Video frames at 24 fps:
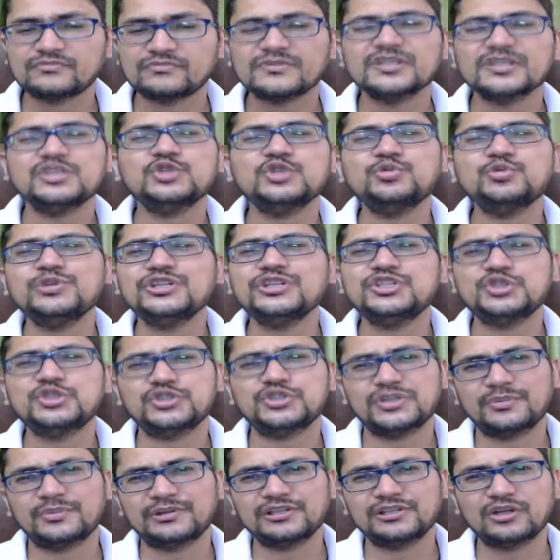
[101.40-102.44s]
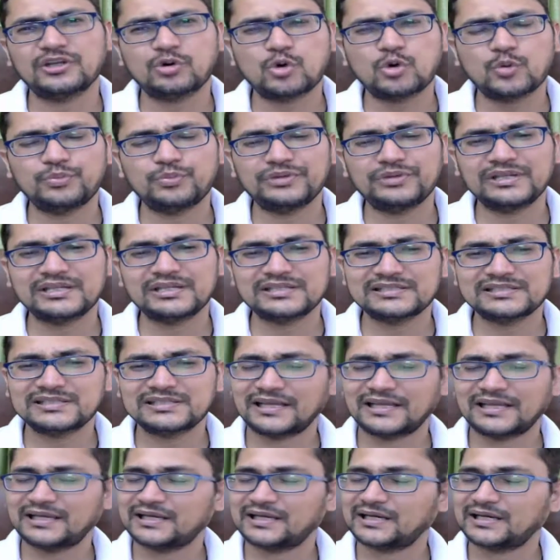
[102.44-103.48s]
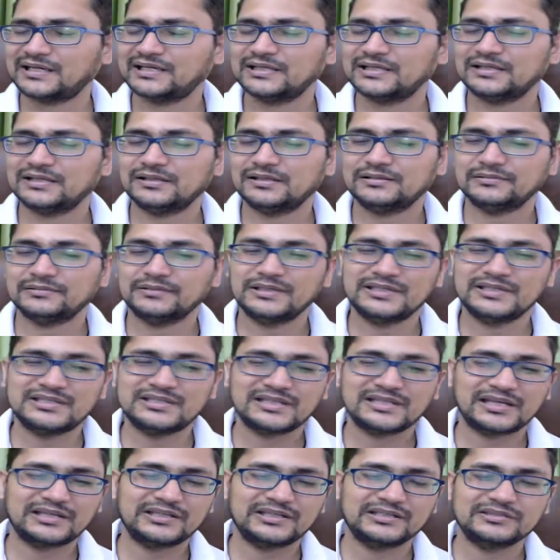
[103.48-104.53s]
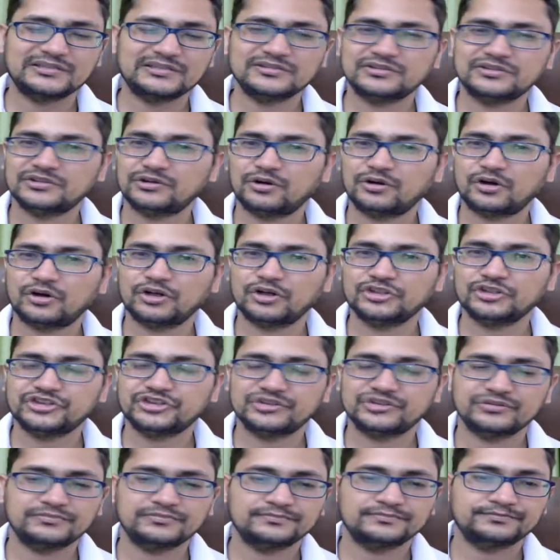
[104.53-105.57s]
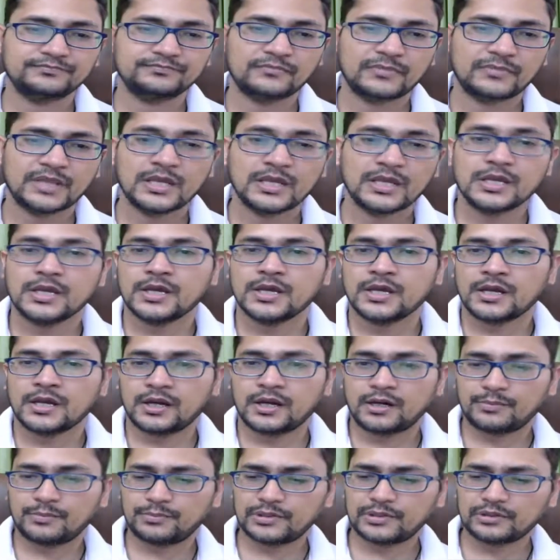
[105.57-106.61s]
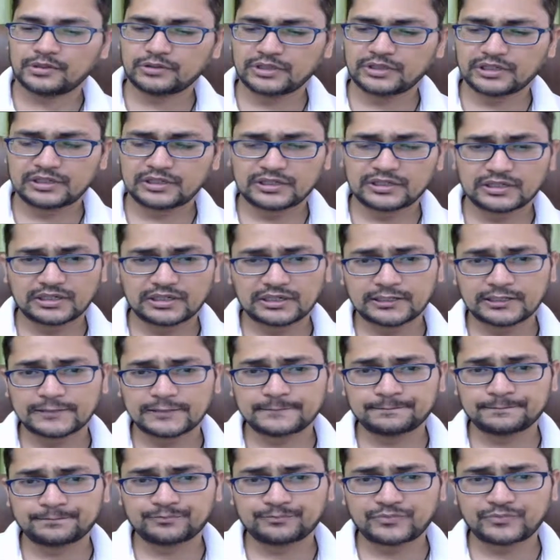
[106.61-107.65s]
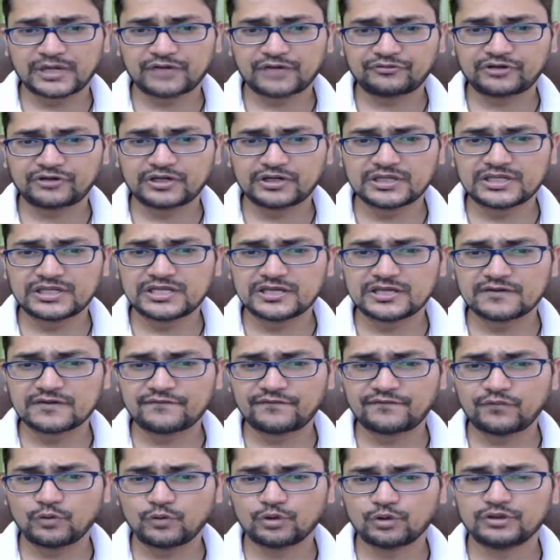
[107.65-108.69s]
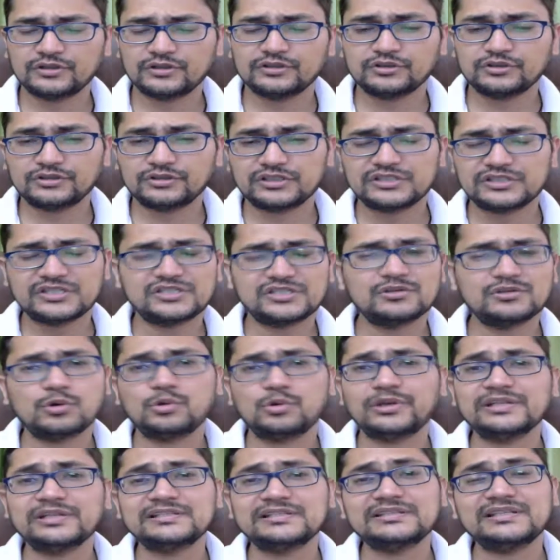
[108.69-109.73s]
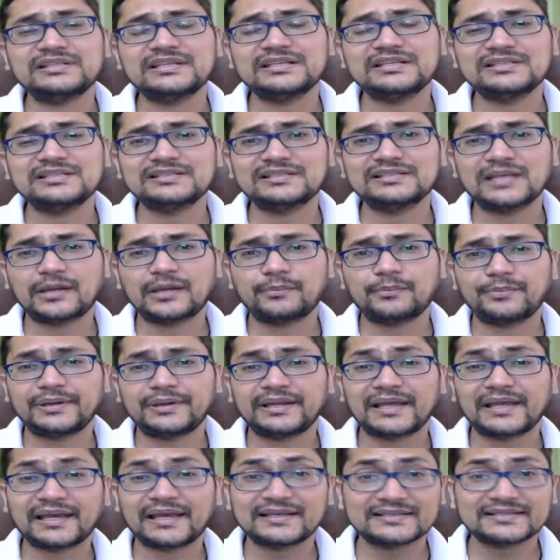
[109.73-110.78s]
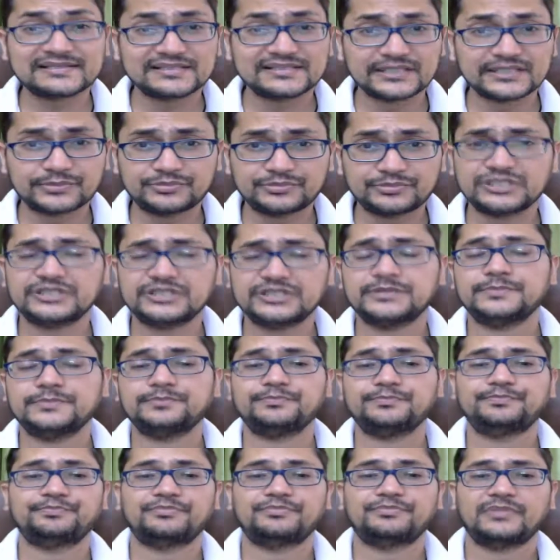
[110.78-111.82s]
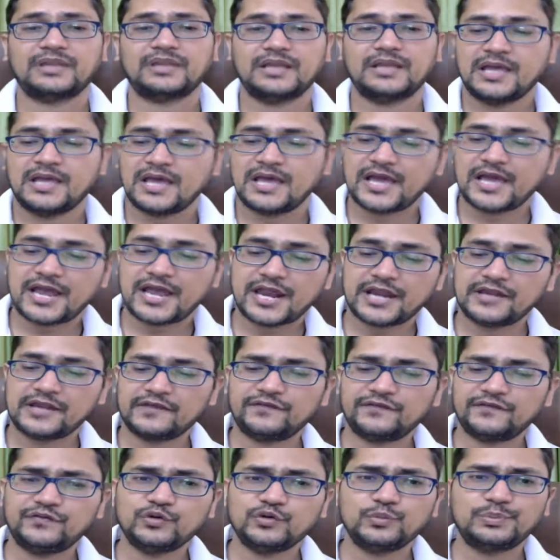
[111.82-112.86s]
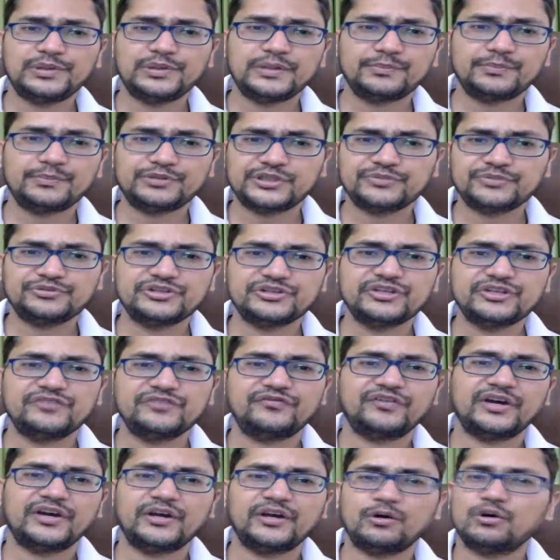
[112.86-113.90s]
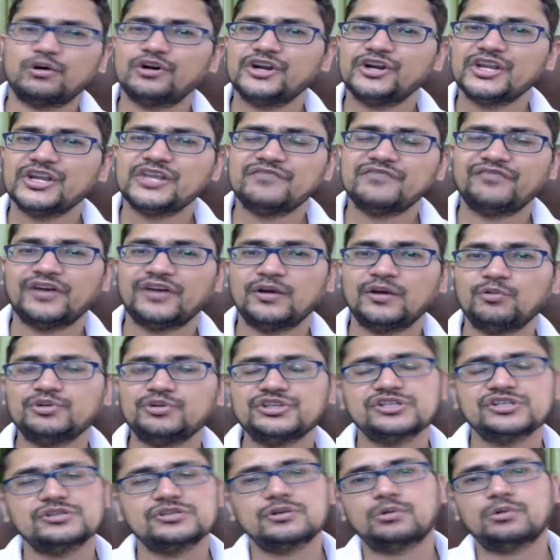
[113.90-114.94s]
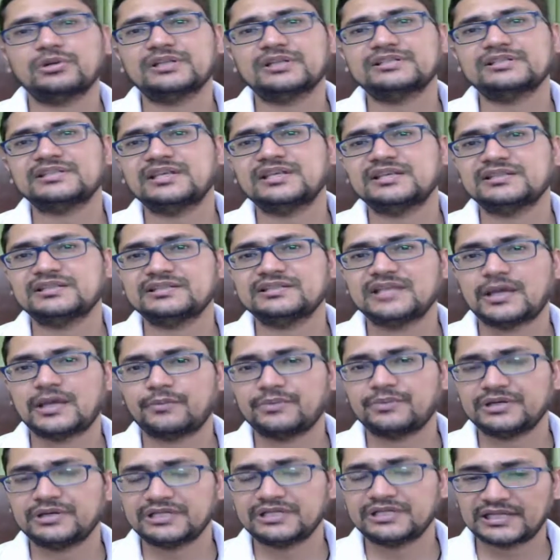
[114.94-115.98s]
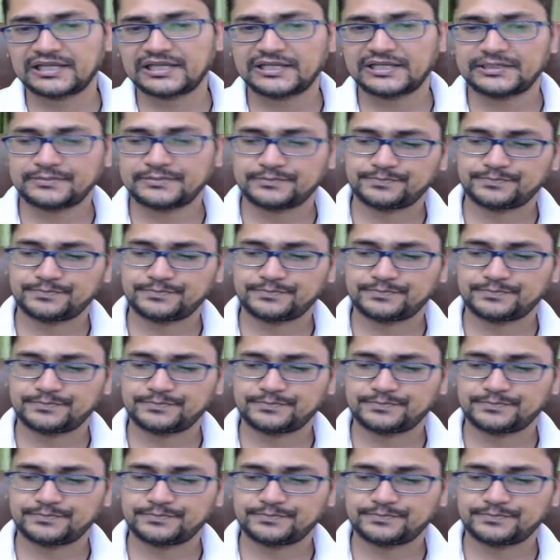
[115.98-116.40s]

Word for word: switched some other openings like Italian, Scotch but okay um, after EF4 this is known as King's Gambit accepted and if you play Bishop C5 or D5 which is known as King's Gambit decline